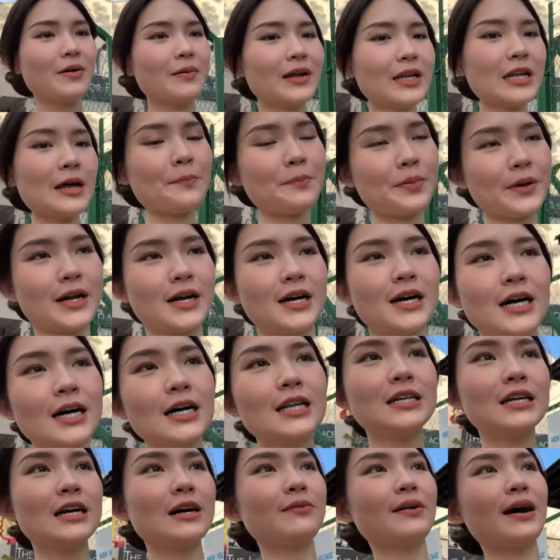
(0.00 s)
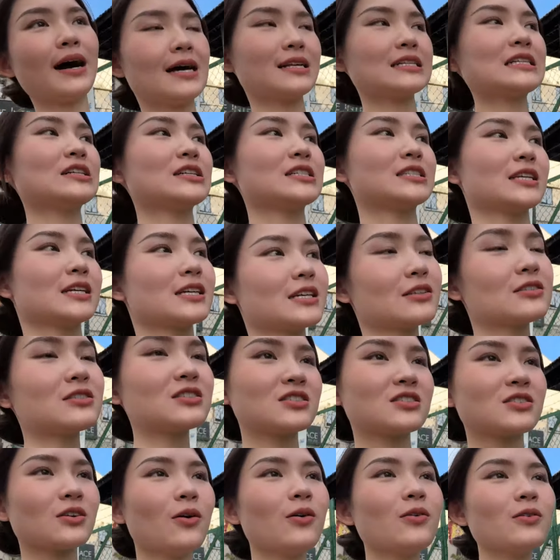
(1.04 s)
want to pick her earlier, but I thought I was taking
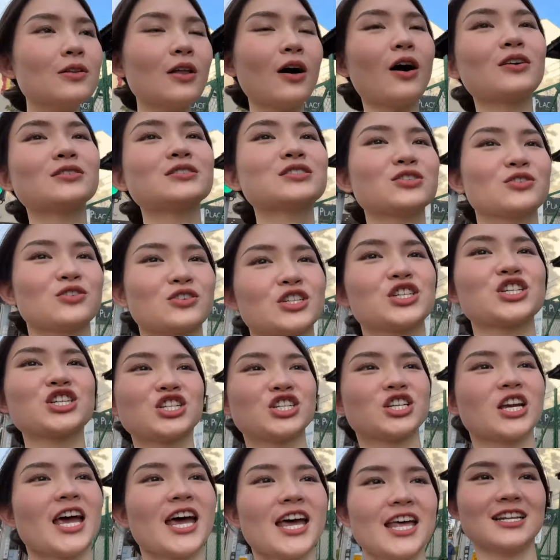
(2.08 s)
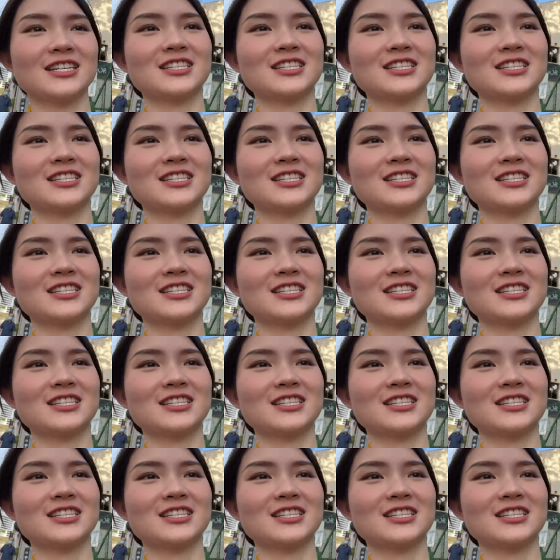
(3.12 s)
so long to shit.